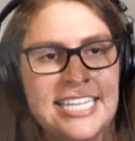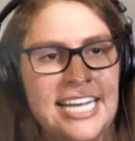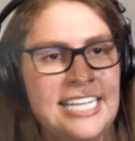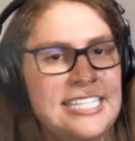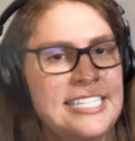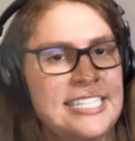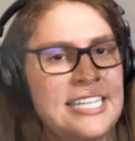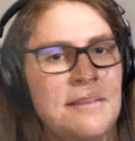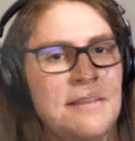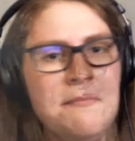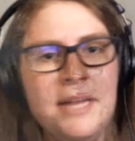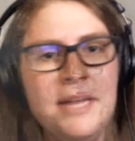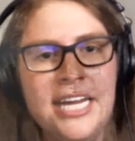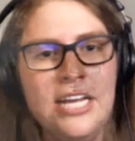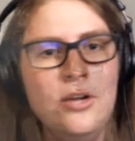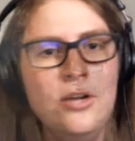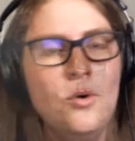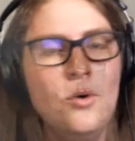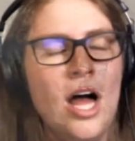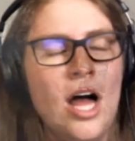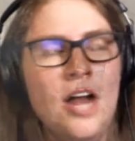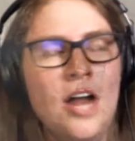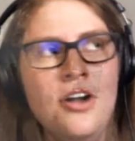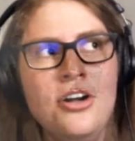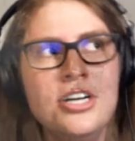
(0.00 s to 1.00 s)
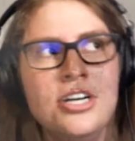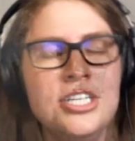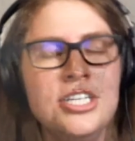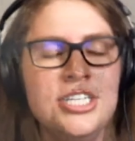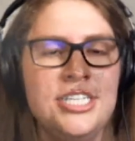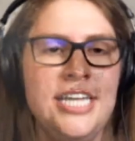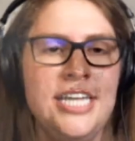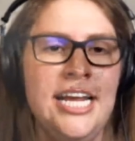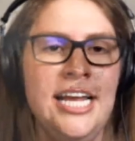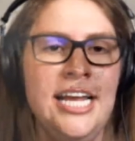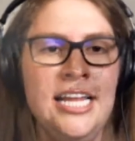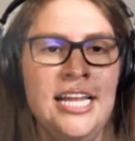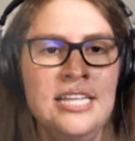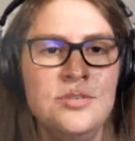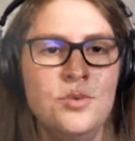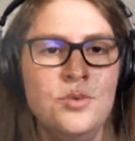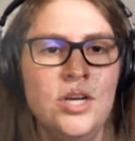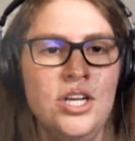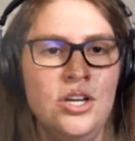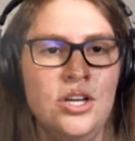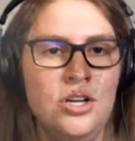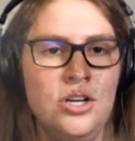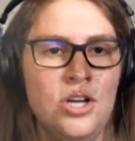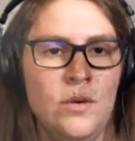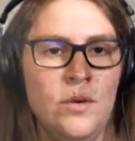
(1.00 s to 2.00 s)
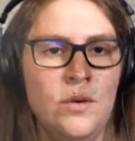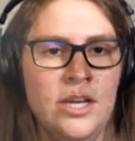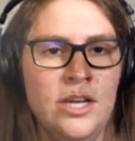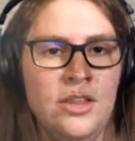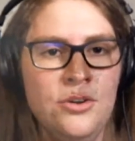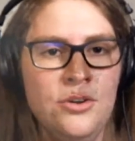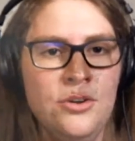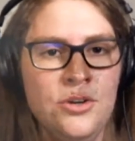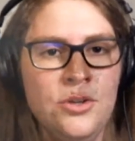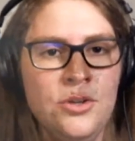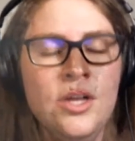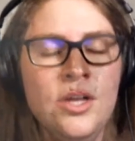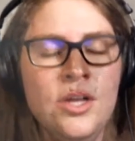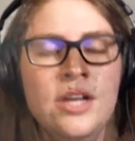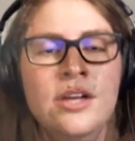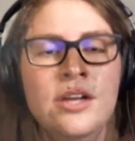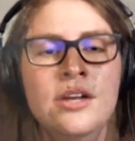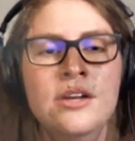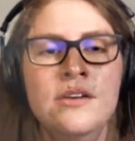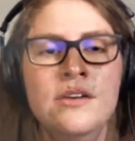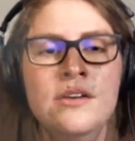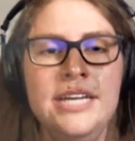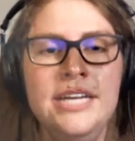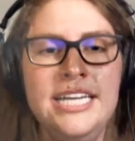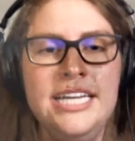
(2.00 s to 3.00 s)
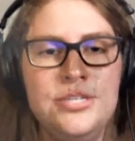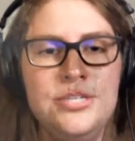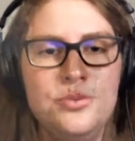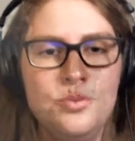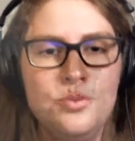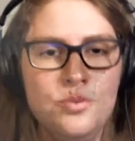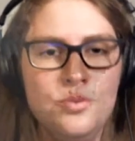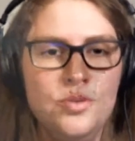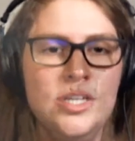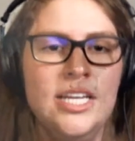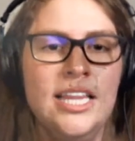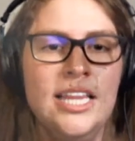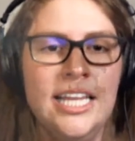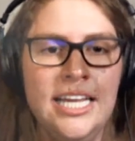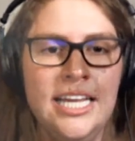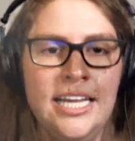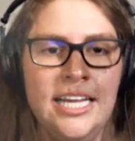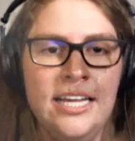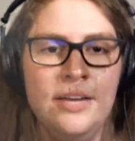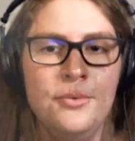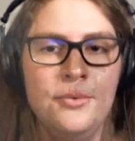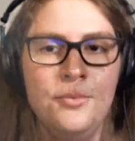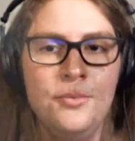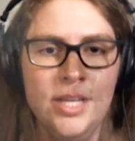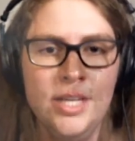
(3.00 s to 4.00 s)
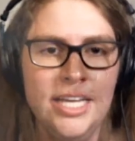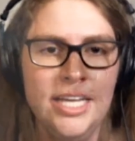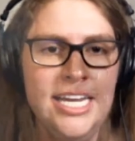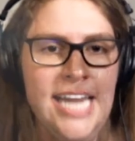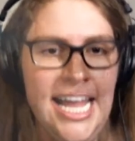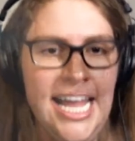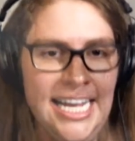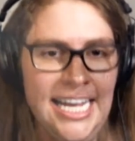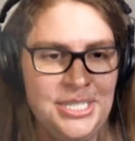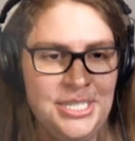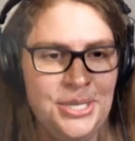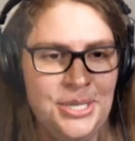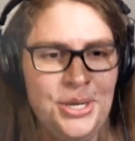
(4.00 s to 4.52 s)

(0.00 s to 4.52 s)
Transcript: and somebody who understands what you're going through is really, really nice.